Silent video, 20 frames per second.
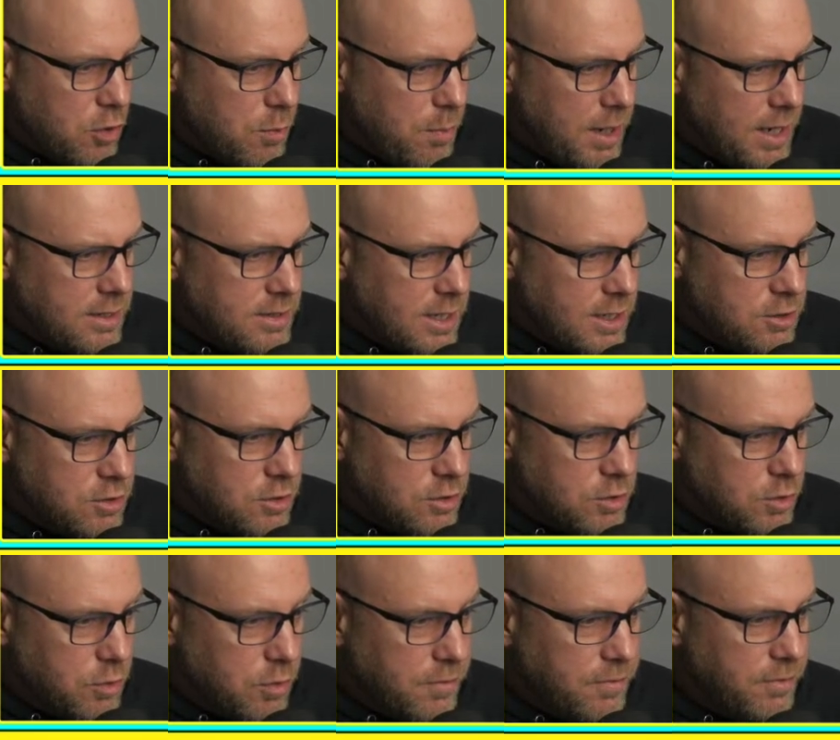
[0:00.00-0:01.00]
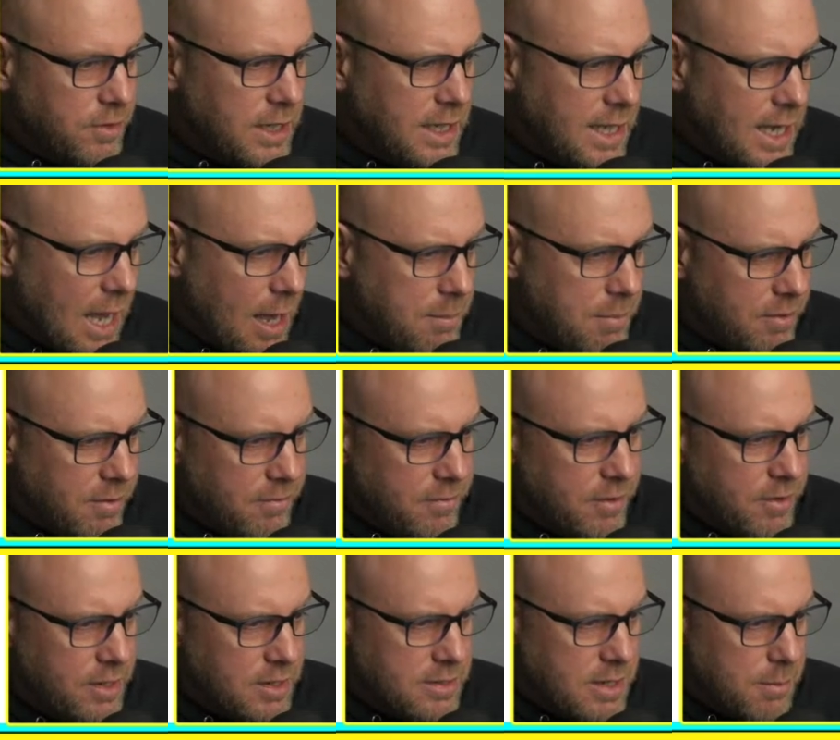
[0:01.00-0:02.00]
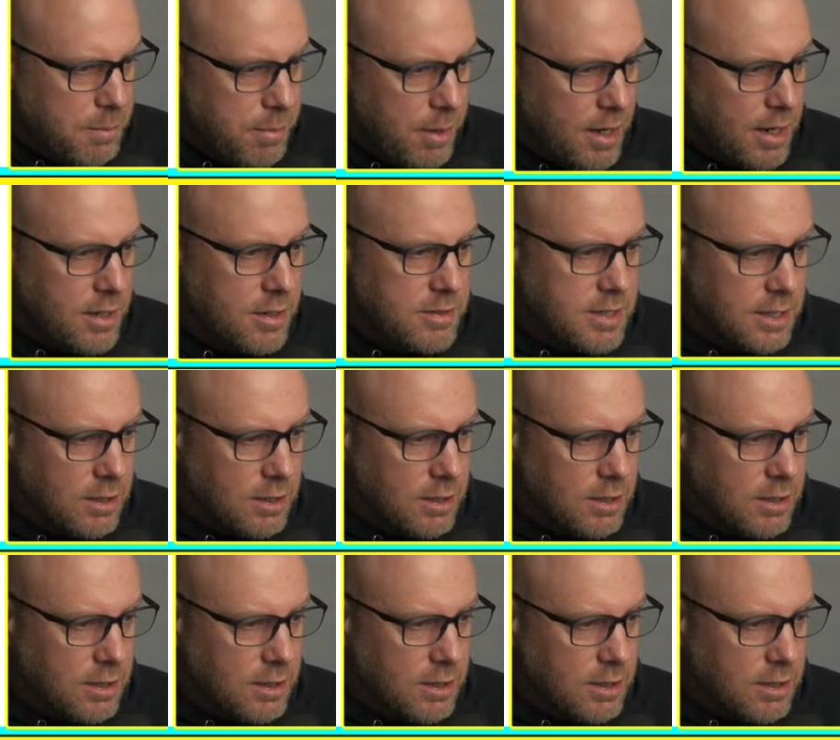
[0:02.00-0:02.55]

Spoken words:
pay attention to the fleet cap of the various empires.